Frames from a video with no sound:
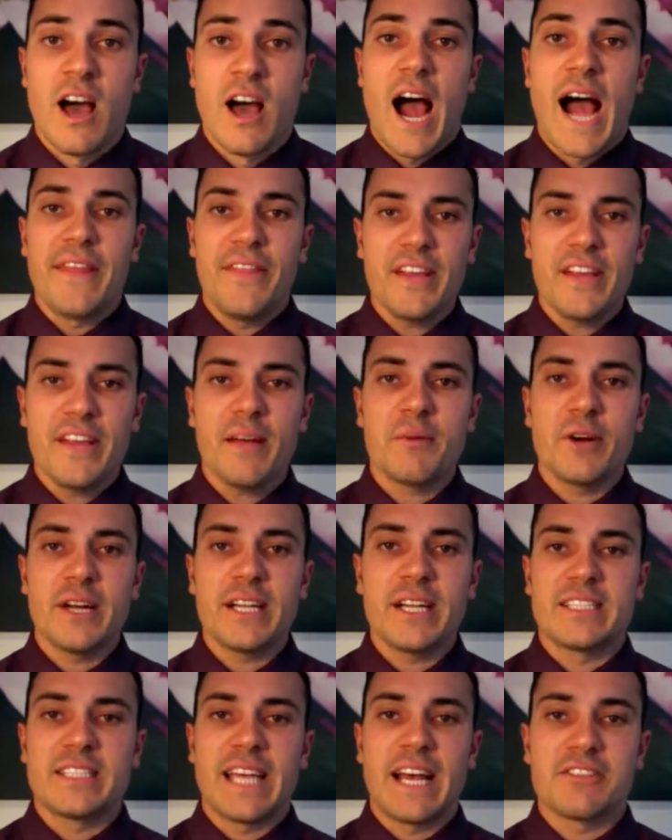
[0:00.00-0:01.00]
I think I'm great
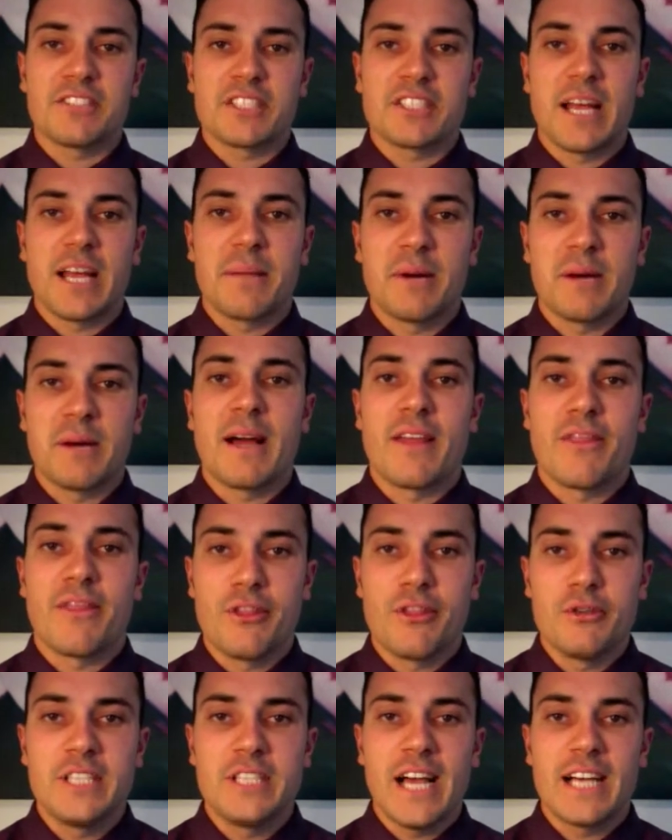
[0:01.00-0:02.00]
at sales because I bring my
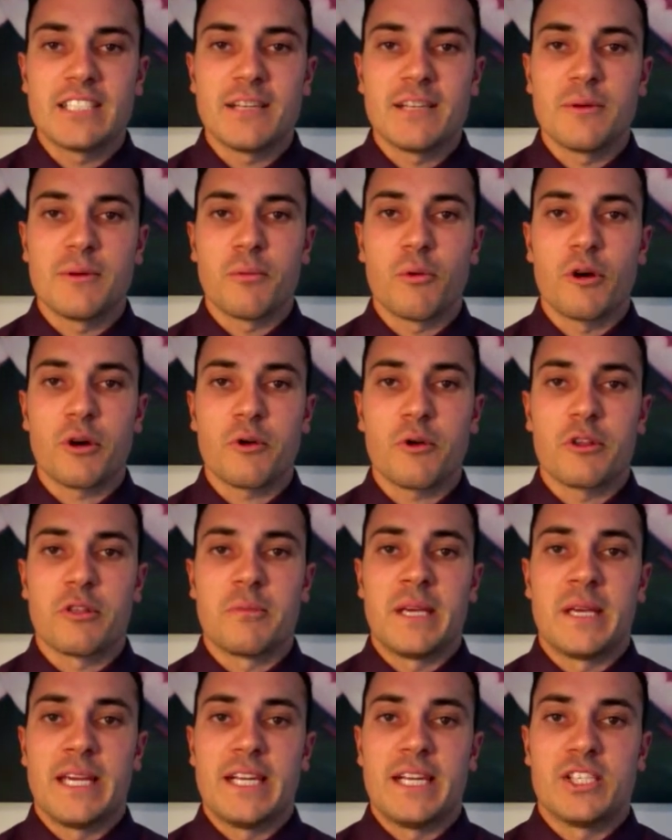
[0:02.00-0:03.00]
enthusiasm to work with
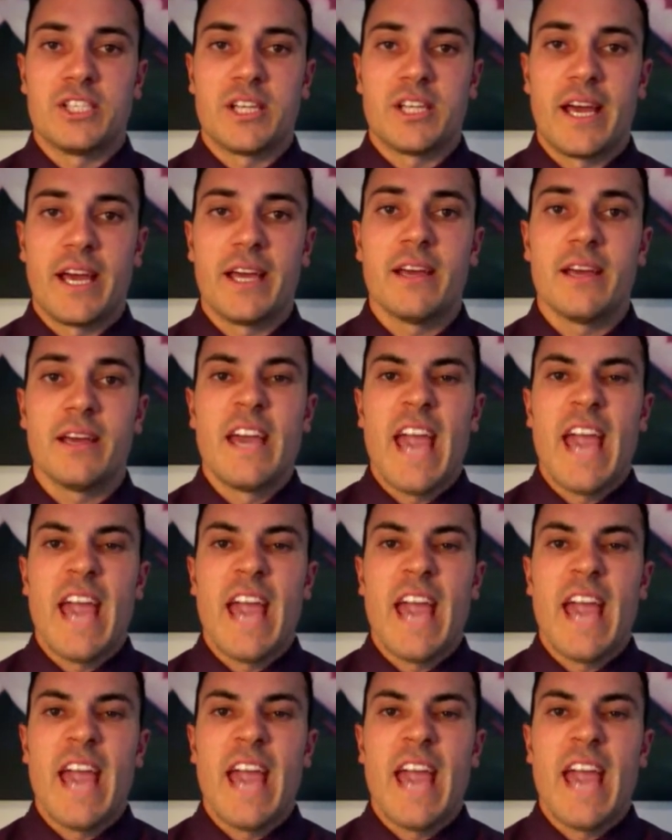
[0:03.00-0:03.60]
me each day,